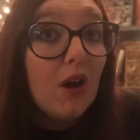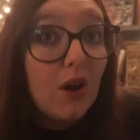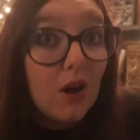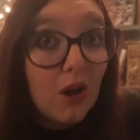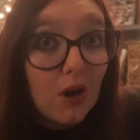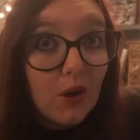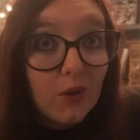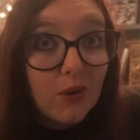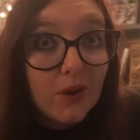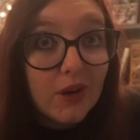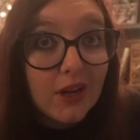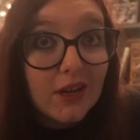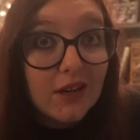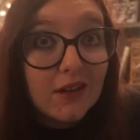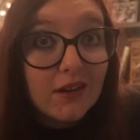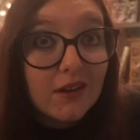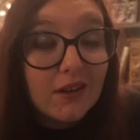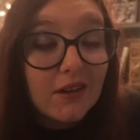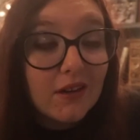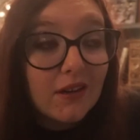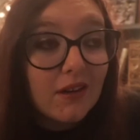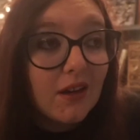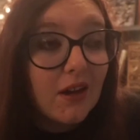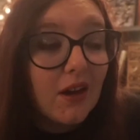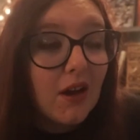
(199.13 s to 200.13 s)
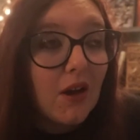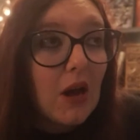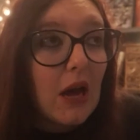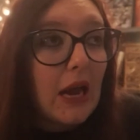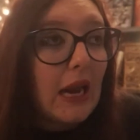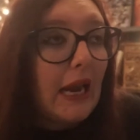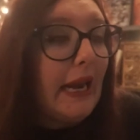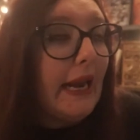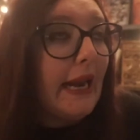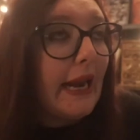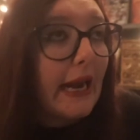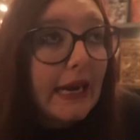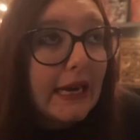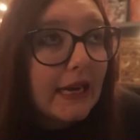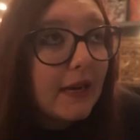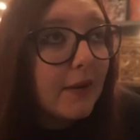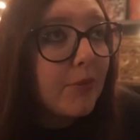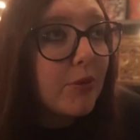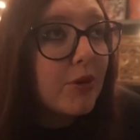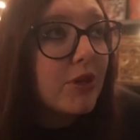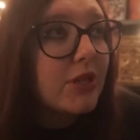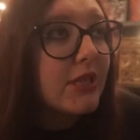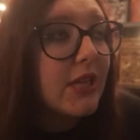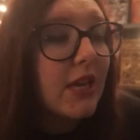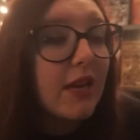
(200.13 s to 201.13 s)
Odin,
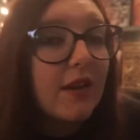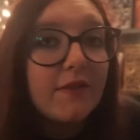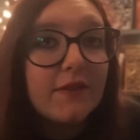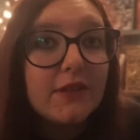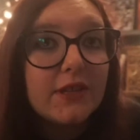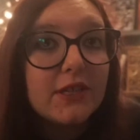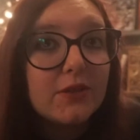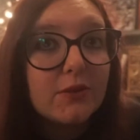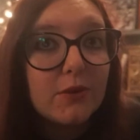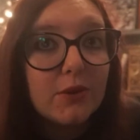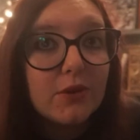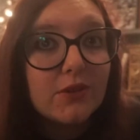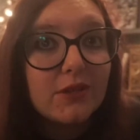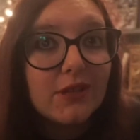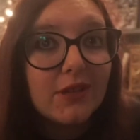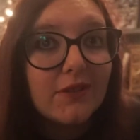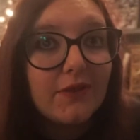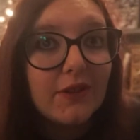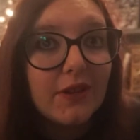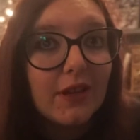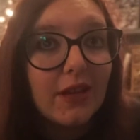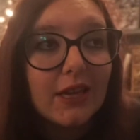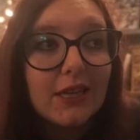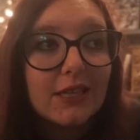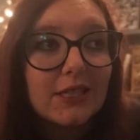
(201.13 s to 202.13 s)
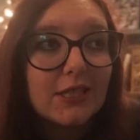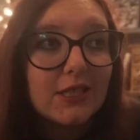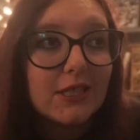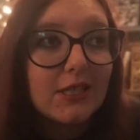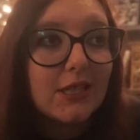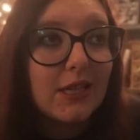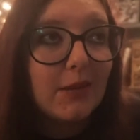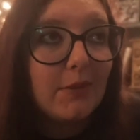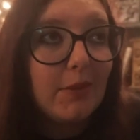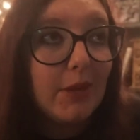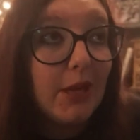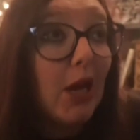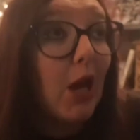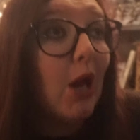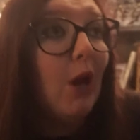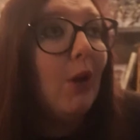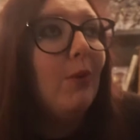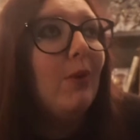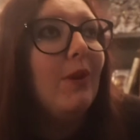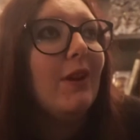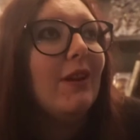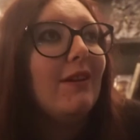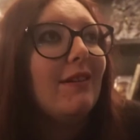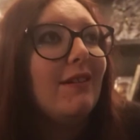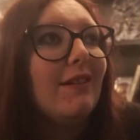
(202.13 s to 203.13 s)
90% of these runes I feel like it's just gonna be
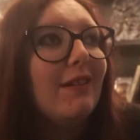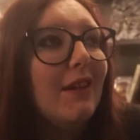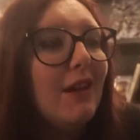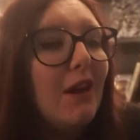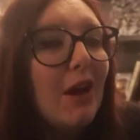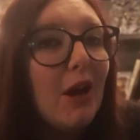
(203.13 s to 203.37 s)
Odin.